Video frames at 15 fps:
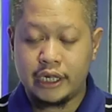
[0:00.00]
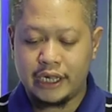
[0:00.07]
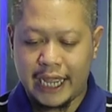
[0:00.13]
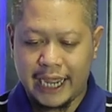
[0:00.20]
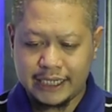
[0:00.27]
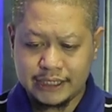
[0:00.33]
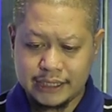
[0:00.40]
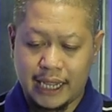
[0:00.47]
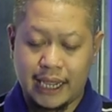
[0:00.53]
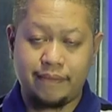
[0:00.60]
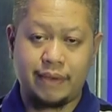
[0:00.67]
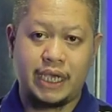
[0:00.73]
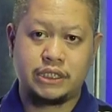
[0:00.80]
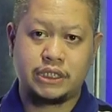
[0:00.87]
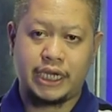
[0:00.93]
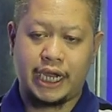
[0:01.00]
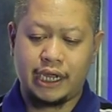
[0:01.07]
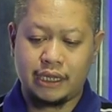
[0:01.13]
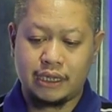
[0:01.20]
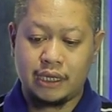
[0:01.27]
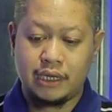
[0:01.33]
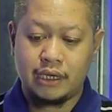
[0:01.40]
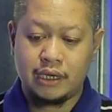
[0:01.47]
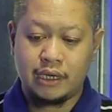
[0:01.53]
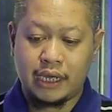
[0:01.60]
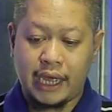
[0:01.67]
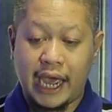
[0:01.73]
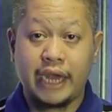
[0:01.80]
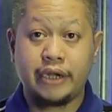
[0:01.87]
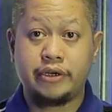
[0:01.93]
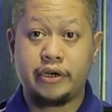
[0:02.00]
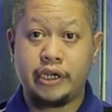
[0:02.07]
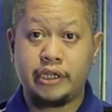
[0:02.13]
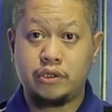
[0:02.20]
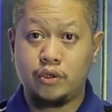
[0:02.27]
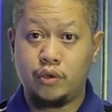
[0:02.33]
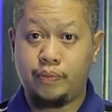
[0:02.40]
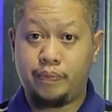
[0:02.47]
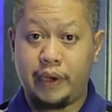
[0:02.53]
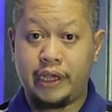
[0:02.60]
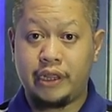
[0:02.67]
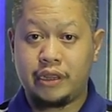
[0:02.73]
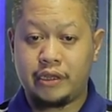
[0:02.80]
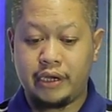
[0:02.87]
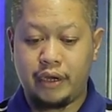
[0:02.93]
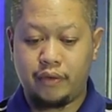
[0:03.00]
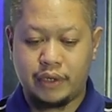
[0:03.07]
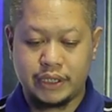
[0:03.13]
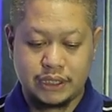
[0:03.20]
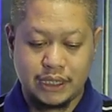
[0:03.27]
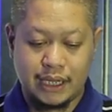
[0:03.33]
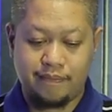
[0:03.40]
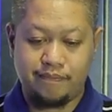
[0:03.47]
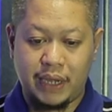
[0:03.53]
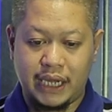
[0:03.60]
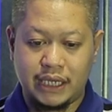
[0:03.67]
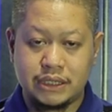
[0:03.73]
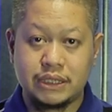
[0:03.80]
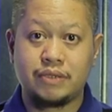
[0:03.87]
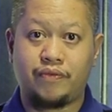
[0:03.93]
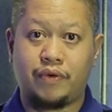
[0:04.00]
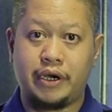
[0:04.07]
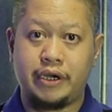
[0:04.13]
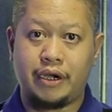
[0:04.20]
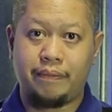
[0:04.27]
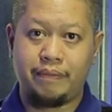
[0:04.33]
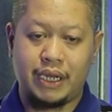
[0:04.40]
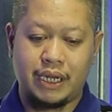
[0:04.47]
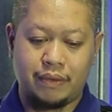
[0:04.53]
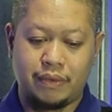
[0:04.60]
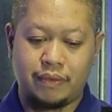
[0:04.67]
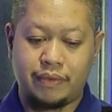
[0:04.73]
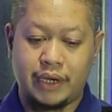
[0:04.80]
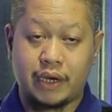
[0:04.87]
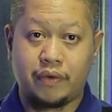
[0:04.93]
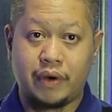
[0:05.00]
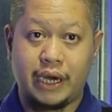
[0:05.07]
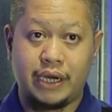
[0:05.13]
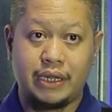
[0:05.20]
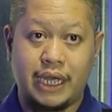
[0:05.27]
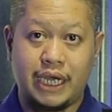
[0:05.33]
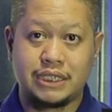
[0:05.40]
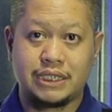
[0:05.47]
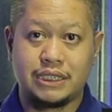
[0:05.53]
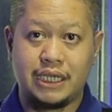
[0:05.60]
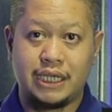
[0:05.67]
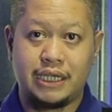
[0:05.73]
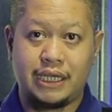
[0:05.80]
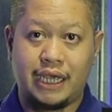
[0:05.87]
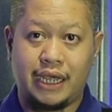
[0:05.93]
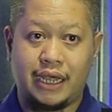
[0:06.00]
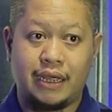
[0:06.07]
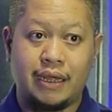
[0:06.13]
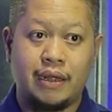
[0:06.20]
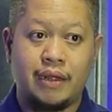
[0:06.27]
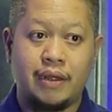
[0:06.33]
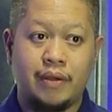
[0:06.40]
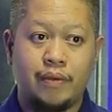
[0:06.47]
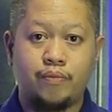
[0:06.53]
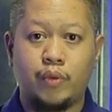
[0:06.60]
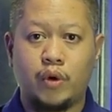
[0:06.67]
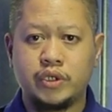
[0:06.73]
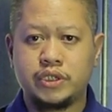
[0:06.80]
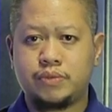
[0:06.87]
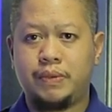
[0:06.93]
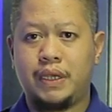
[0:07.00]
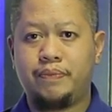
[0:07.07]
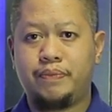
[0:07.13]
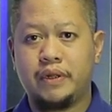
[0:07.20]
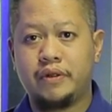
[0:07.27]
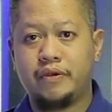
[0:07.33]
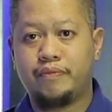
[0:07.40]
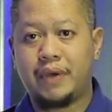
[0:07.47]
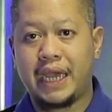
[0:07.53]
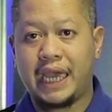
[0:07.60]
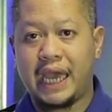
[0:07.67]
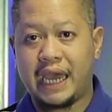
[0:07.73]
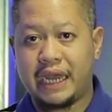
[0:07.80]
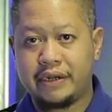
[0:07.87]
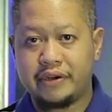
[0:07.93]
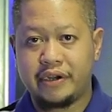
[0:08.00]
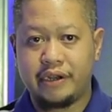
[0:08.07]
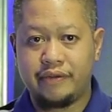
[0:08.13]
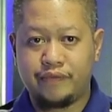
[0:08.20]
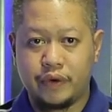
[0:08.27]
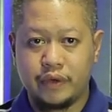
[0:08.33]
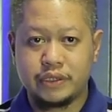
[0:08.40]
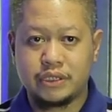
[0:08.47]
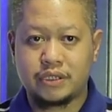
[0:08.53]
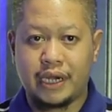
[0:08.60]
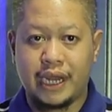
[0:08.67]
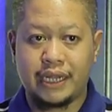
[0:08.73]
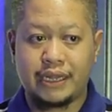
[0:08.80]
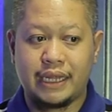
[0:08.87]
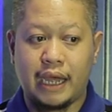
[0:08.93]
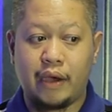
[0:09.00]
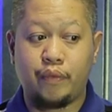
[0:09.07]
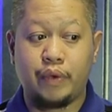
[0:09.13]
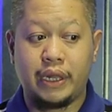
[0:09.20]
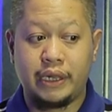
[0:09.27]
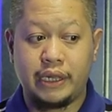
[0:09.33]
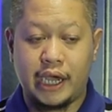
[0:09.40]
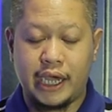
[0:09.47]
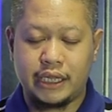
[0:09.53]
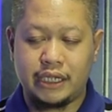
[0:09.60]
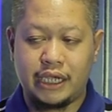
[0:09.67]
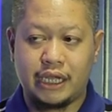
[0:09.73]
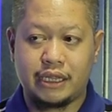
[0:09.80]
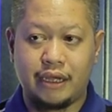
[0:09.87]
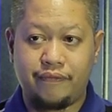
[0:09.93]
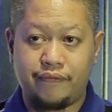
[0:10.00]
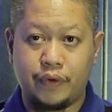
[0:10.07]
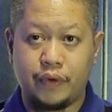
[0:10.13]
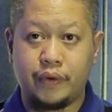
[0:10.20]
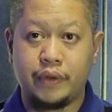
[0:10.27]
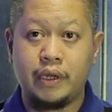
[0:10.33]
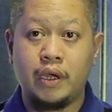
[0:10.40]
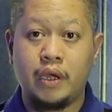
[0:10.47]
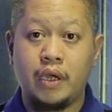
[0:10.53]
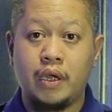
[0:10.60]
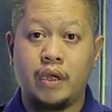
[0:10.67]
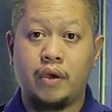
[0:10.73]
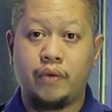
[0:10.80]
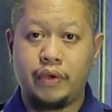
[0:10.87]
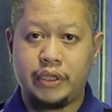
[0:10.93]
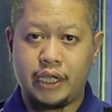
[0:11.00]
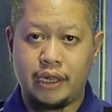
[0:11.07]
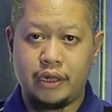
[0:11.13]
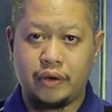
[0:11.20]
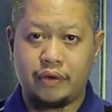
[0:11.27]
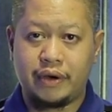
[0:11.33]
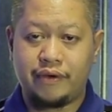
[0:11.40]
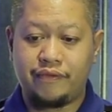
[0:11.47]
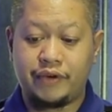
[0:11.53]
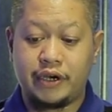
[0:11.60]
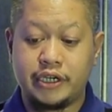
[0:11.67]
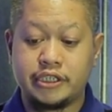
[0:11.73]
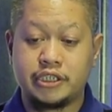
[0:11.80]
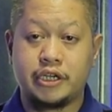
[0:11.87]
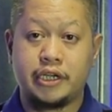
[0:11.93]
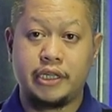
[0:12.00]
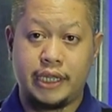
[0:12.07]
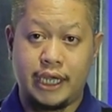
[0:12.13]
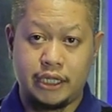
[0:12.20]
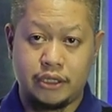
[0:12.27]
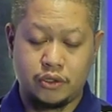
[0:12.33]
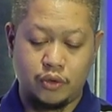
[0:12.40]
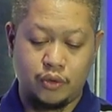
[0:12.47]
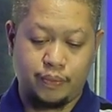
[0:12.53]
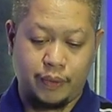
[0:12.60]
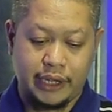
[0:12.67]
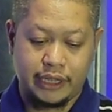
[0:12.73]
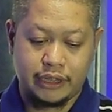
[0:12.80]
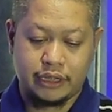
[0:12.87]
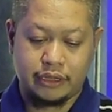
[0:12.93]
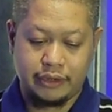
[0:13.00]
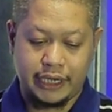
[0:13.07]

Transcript: Last time I checked, Android 2.3 was the base for your minimum required SDK. Most people who buy Android phones right now will not get a phone with a lower version than 2.3.